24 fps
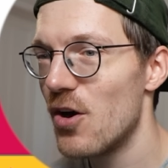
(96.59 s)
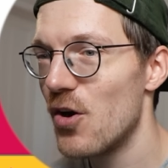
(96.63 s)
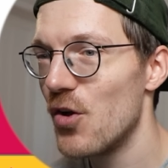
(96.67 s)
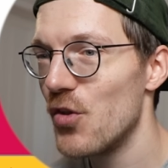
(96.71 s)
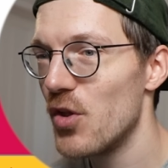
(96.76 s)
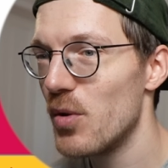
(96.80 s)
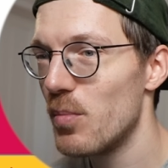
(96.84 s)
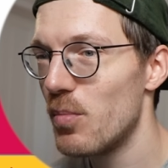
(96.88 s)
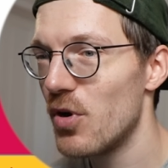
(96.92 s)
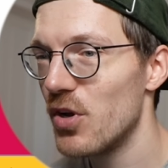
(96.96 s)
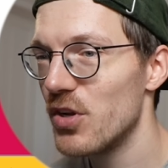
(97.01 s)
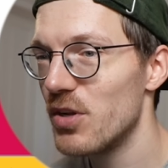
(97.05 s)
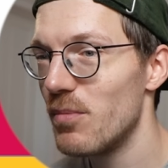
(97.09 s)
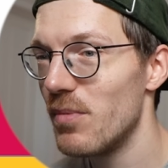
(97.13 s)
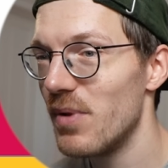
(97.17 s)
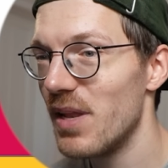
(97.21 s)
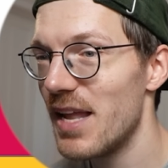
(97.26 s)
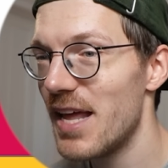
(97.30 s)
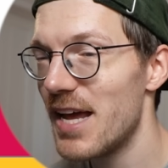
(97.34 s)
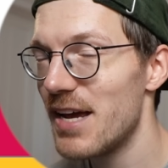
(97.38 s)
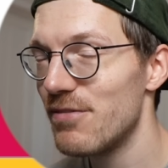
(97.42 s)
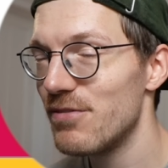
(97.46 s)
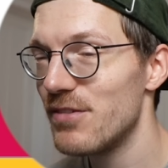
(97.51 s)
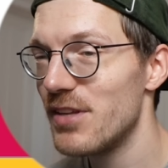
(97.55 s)
On the bottom
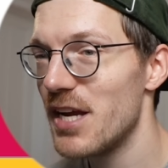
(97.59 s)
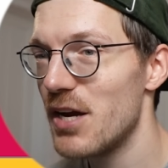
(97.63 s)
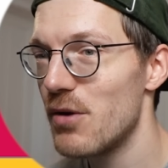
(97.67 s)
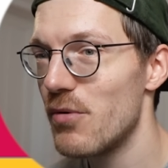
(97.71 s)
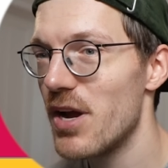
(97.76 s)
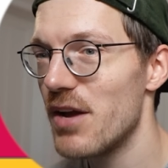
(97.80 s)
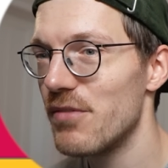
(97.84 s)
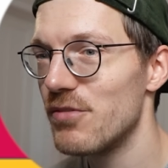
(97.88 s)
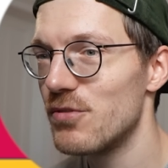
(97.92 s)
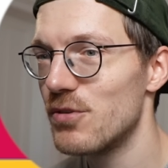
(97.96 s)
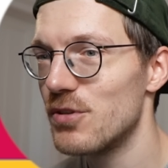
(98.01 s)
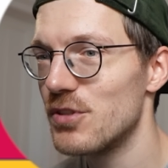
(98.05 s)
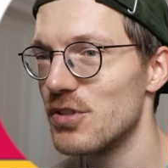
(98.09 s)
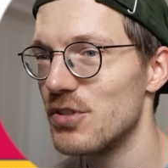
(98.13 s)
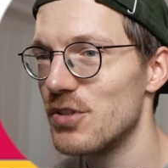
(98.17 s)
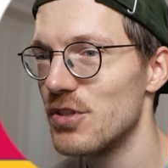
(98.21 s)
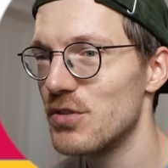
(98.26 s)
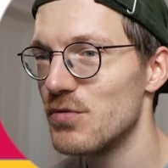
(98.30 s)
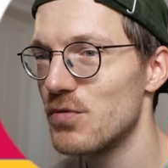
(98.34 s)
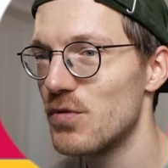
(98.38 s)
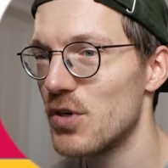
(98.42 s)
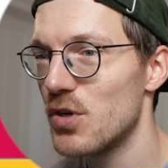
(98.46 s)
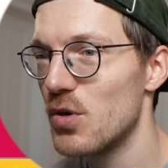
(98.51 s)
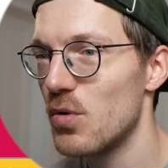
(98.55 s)
left here we have the
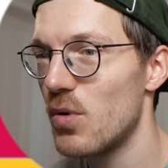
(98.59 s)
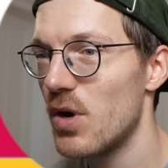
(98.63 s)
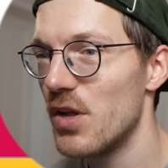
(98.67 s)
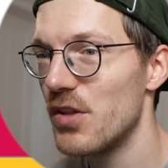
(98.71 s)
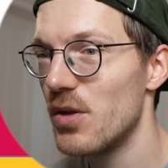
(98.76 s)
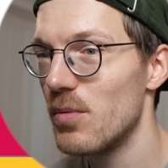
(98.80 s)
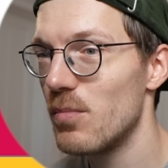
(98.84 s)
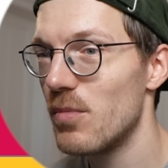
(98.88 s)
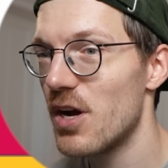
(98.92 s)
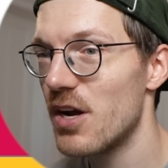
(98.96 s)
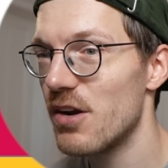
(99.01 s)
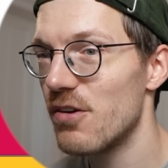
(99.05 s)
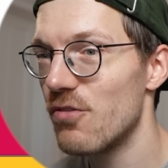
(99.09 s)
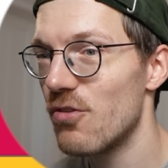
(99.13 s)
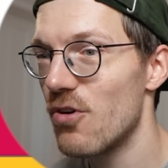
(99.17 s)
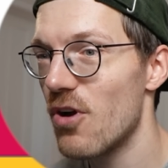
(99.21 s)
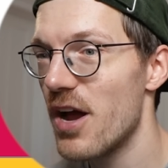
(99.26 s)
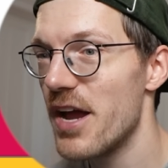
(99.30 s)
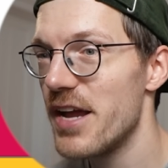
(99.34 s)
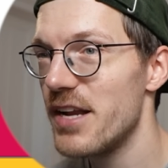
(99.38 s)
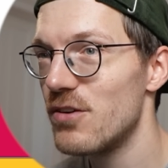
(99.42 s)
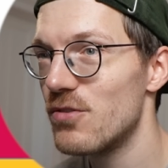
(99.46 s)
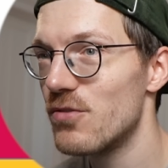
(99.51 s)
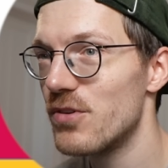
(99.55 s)
results for the one on my
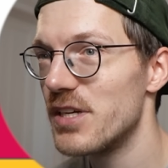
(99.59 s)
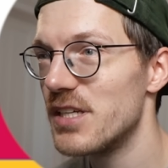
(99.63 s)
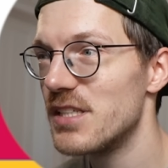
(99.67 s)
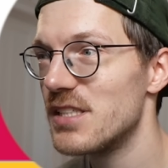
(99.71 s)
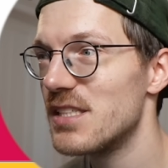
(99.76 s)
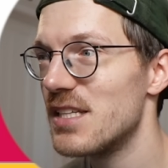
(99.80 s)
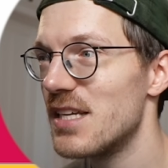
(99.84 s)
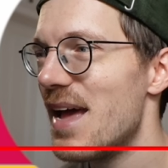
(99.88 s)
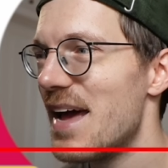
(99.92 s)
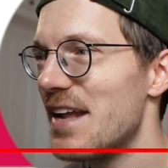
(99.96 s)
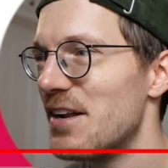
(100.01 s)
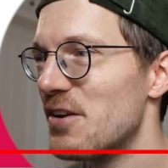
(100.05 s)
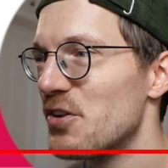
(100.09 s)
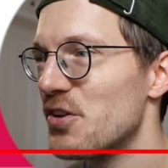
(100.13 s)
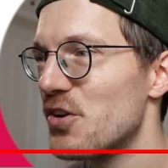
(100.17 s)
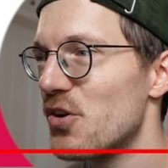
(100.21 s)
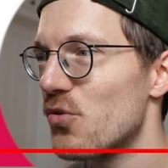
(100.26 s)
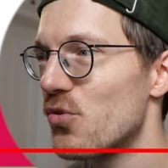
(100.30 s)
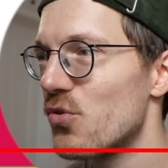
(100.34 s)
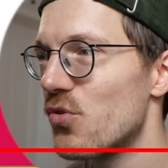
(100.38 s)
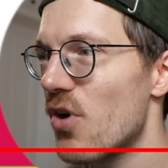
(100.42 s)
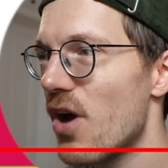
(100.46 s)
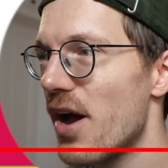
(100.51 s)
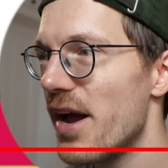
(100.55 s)
right wrist, and on
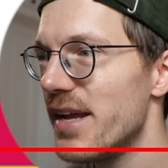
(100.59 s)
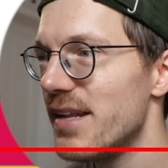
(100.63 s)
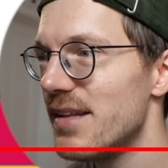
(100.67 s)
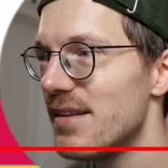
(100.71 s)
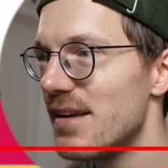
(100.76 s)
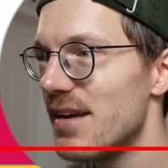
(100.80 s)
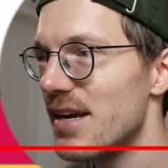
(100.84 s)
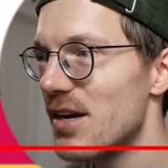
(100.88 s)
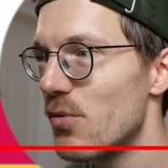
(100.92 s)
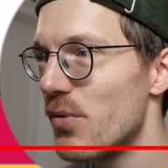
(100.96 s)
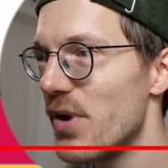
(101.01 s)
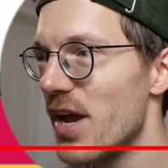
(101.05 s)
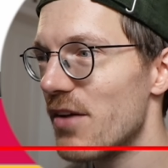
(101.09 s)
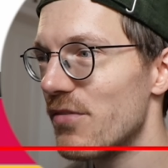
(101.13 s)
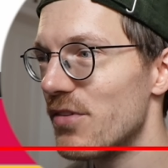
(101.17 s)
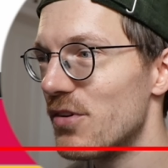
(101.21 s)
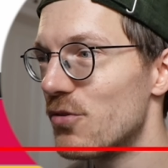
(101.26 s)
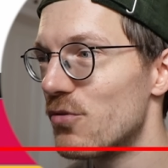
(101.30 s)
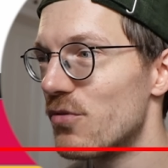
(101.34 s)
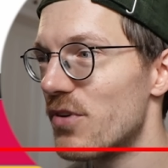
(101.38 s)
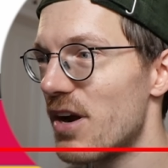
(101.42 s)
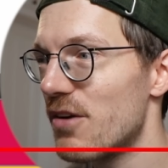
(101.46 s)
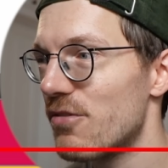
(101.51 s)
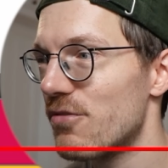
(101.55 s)
the right here we have
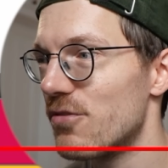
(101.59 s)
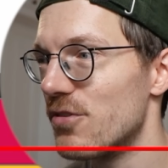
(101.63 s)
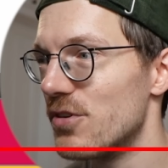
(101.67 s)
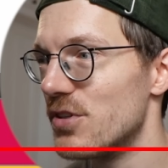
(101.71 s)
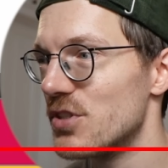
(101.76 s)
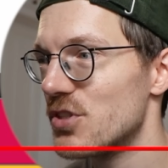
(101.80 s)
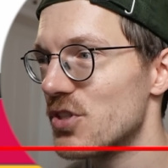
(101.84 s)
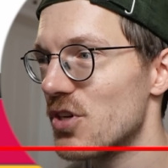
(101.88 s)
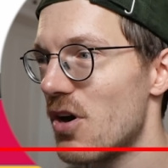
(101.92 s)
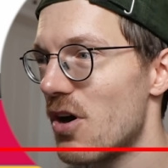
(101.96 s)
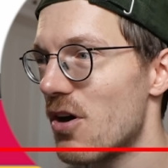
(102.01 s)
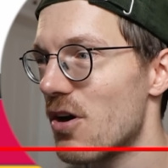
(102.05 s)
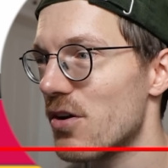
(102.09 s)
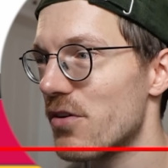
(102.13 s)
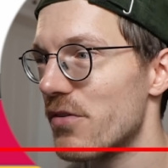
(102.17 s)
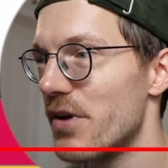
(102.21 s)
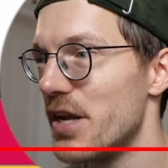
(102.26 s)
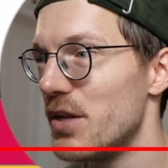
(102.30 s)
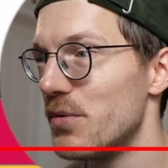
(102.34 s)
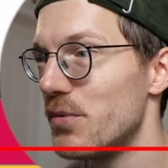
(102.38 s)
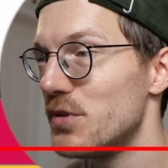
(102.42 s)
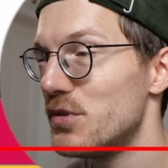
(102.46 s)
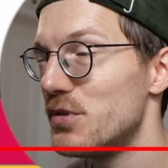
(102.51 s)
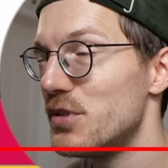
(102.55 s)
the reference heart
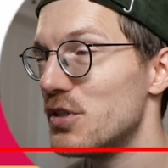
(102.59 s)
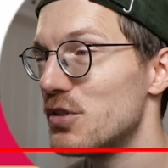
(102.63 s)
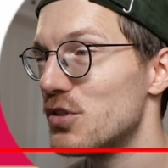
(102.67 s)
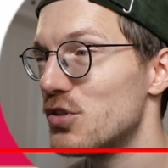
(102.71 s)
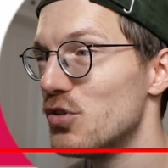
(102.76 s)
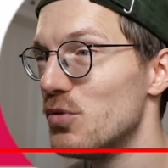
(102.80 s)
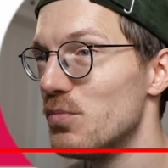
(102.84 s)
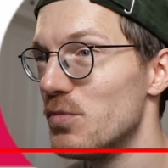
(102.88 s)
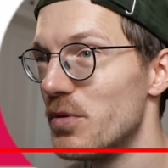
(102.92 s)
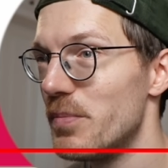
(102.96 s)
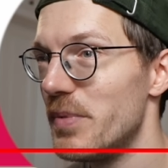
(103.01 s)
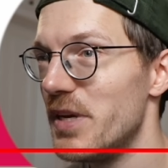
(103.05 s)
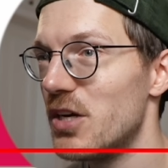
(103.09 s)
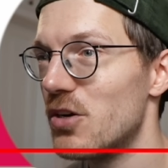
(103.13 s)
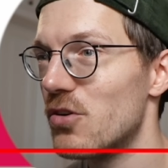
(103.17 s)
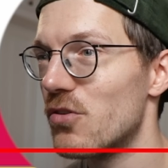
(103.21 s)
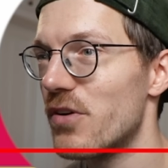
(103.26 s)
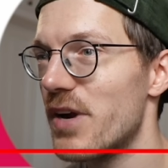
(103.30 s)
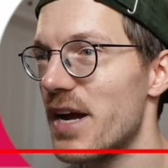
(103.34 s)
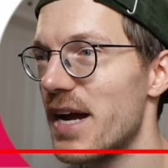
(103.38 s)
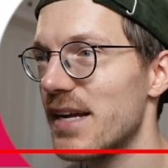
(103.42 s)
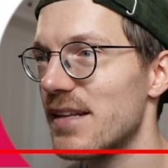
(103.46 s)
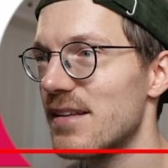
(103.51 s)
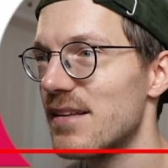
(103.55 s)
rate, which we assume to be
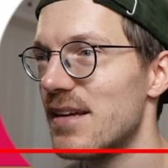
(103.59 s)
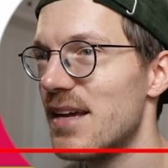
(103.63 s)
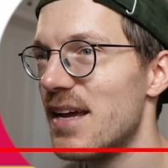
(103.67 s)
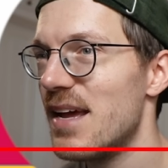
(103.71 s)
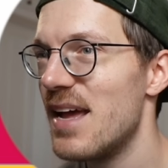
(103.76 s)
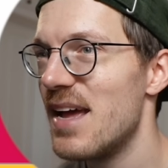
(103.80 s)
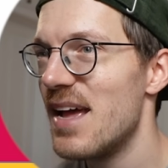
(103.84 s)
correct.